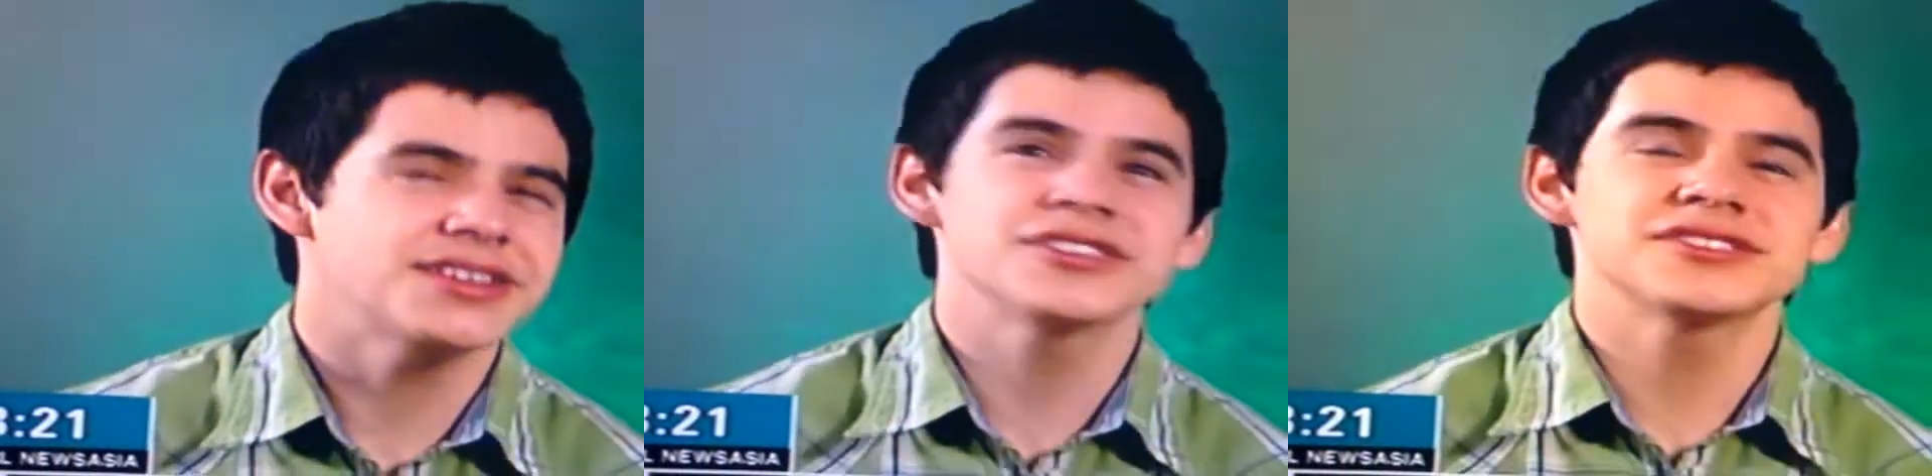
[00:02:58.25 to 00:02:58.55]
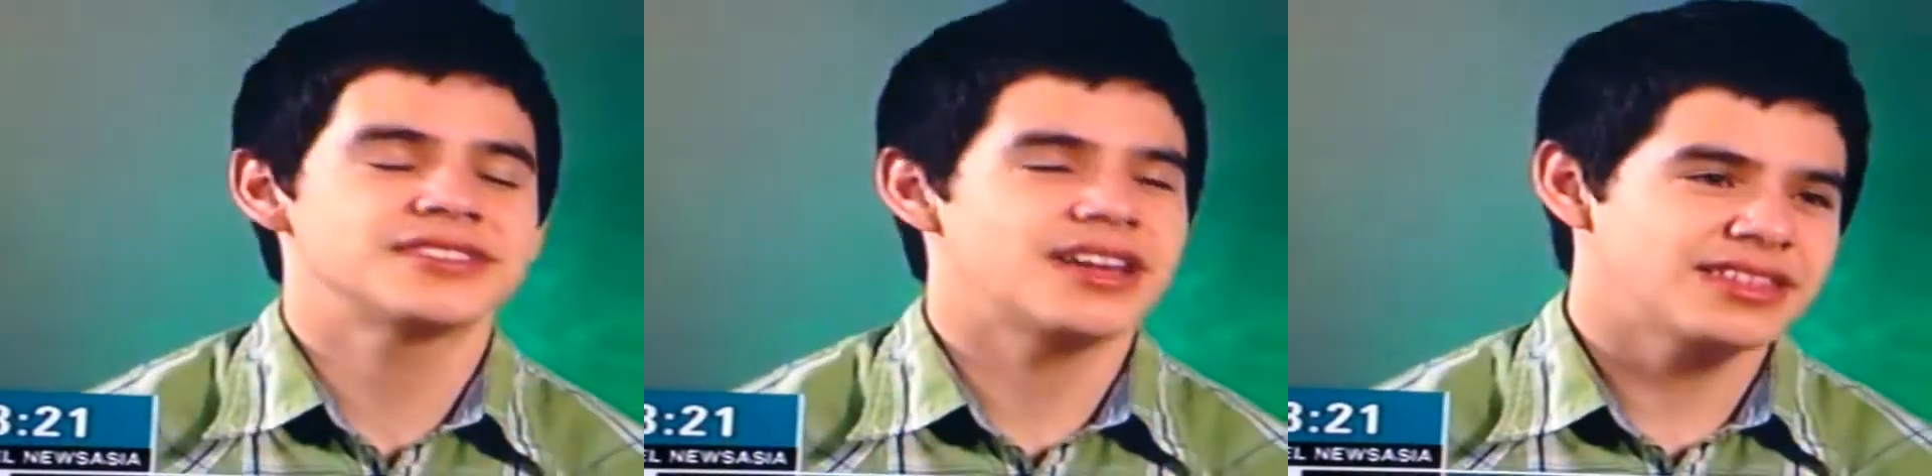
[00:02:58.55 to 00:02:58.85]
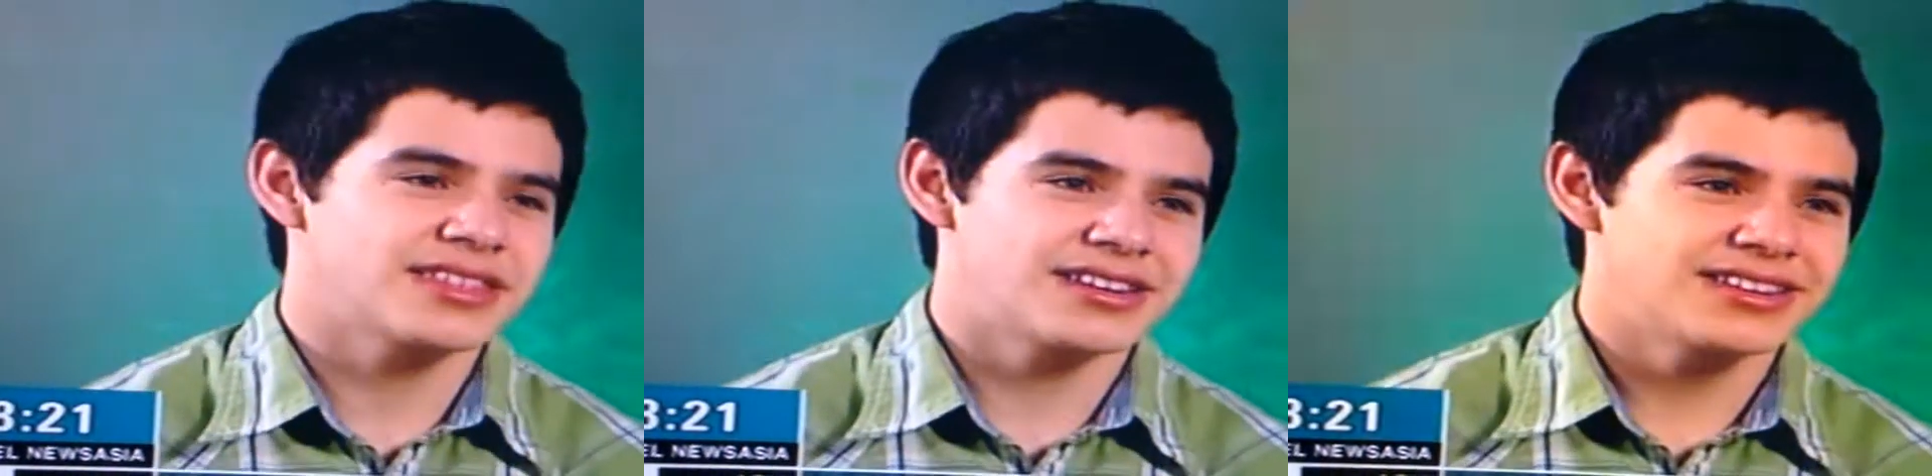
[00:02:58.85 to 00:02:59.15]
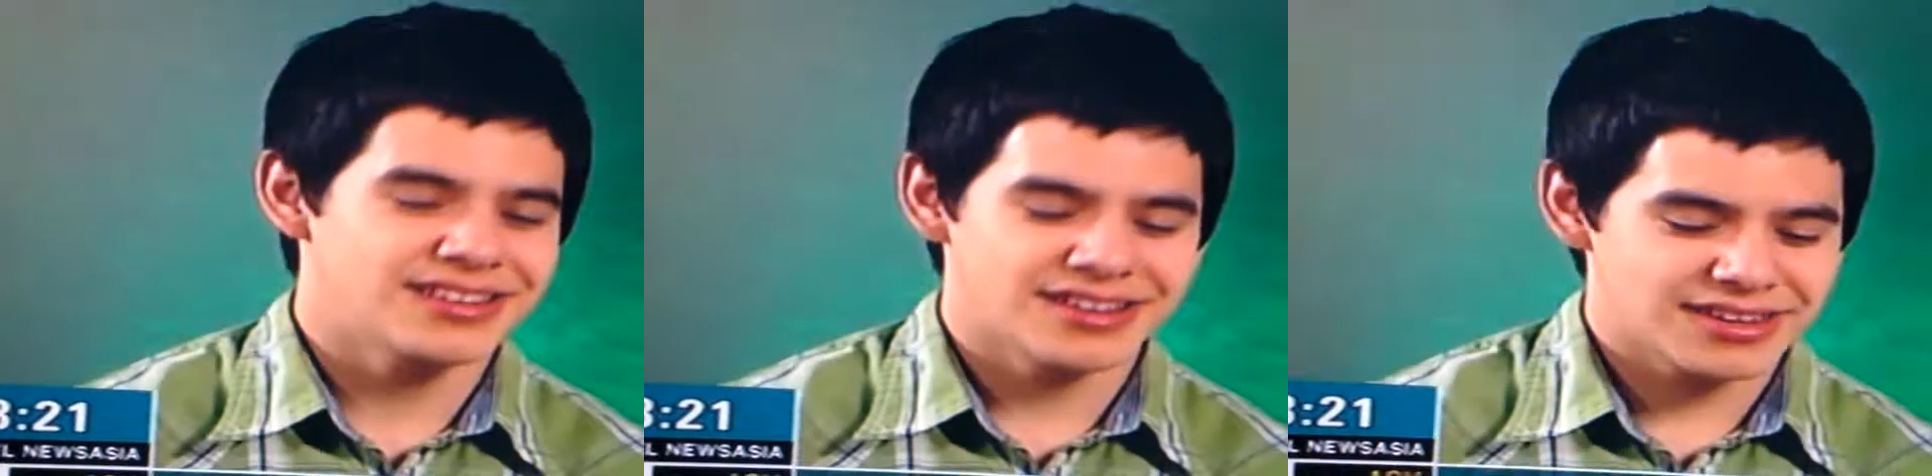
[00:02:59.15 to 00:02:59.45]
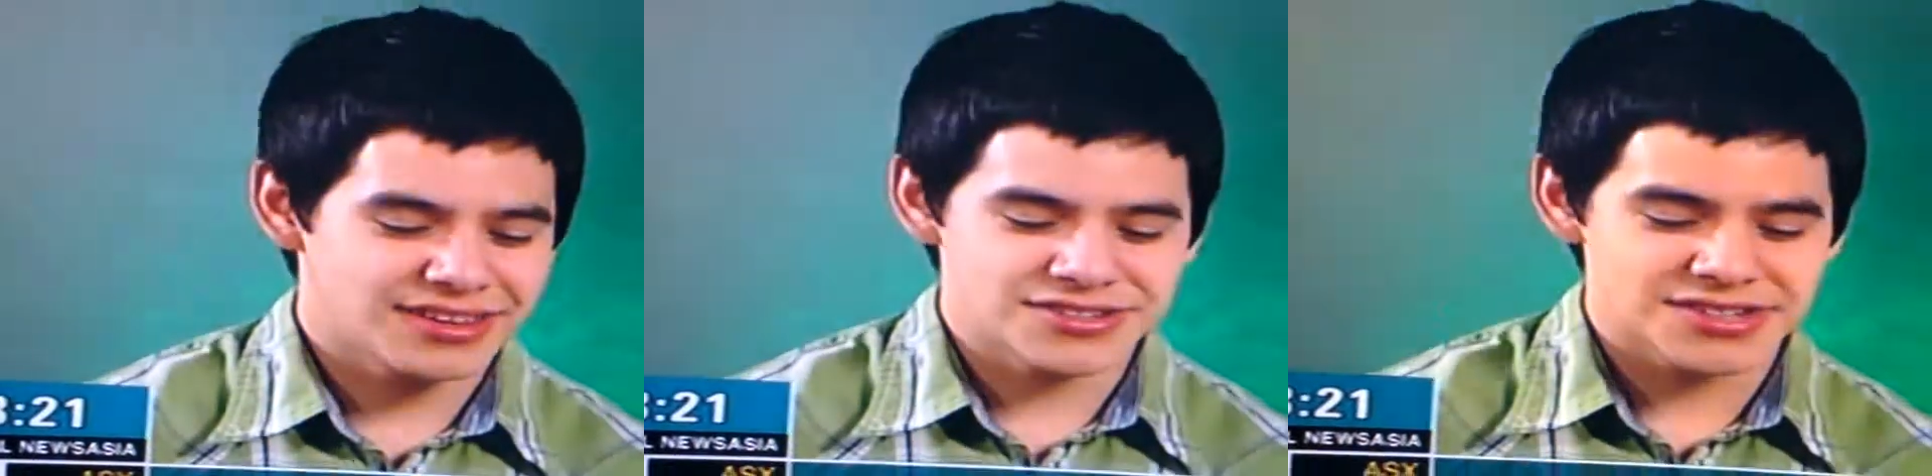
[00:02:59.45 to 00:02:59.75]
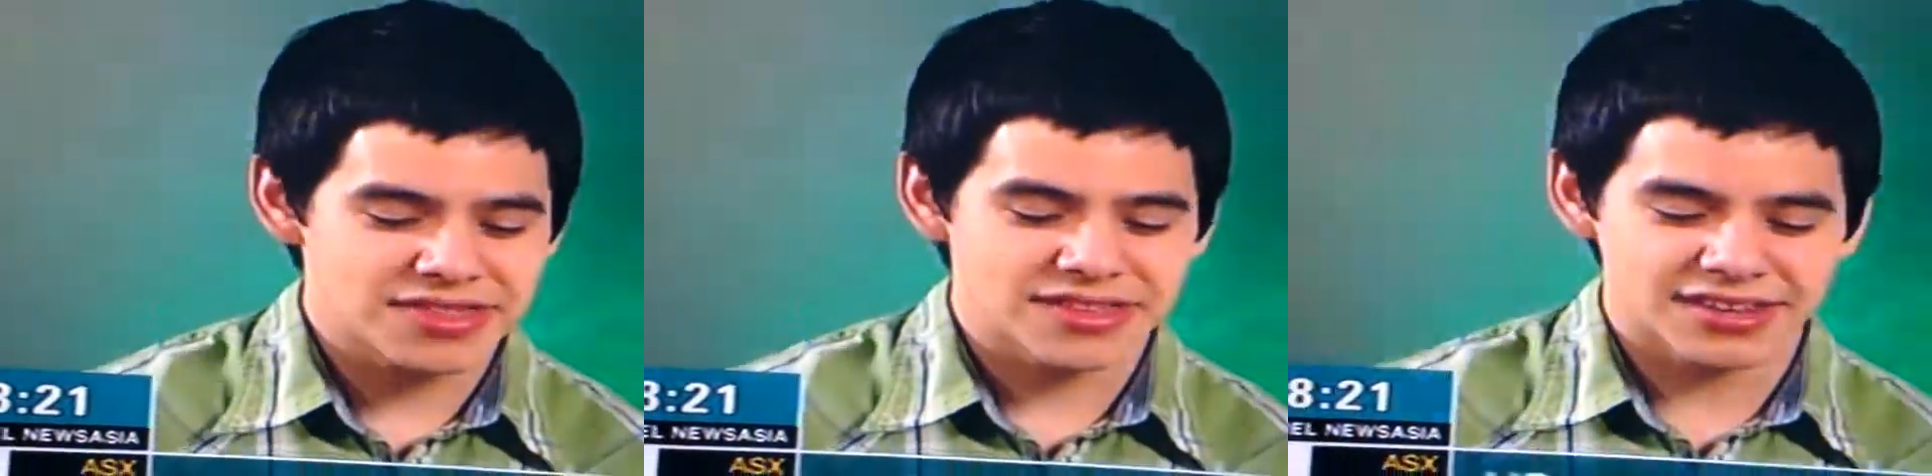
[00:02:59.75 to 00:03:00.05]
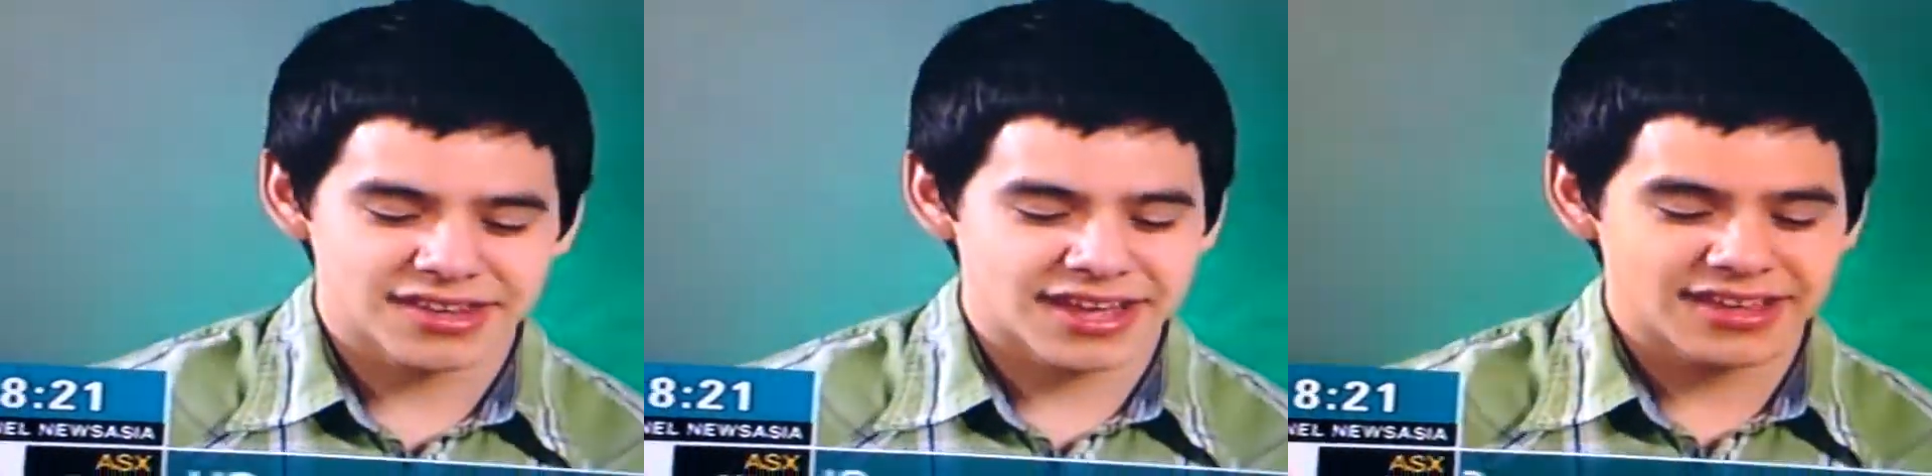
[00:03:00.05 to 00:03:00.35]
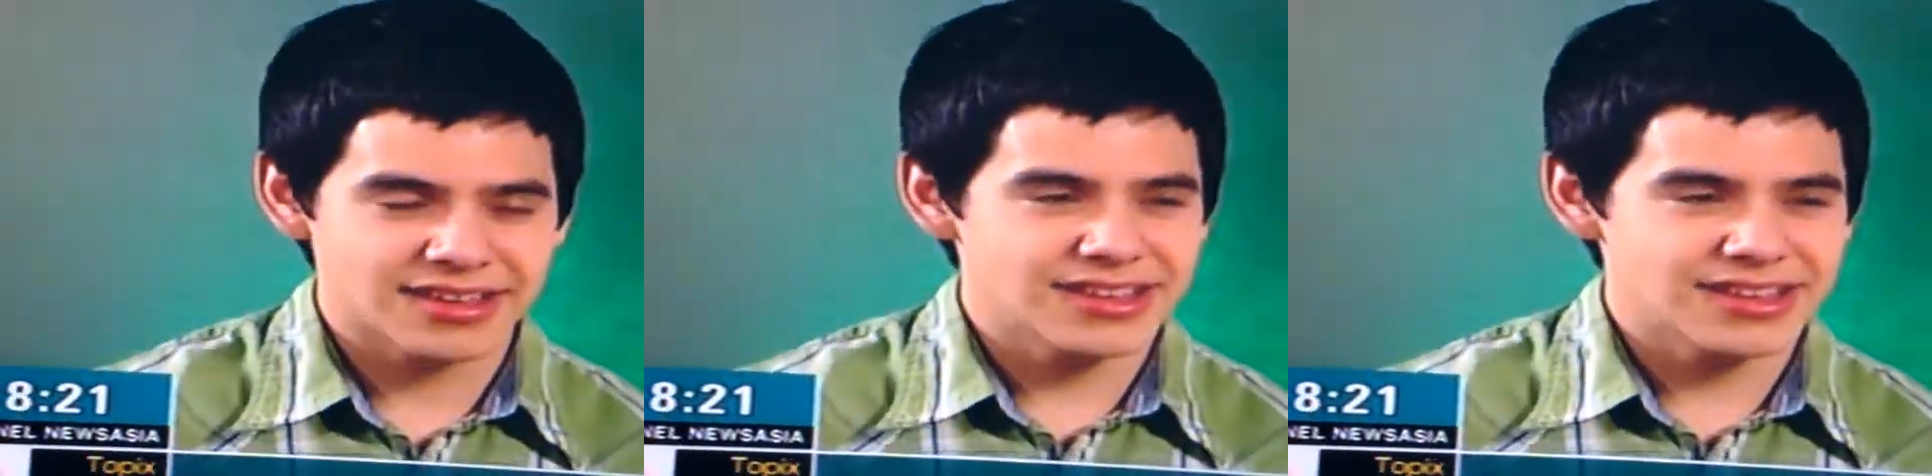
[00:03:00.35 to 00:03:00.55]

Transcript: There's nothing like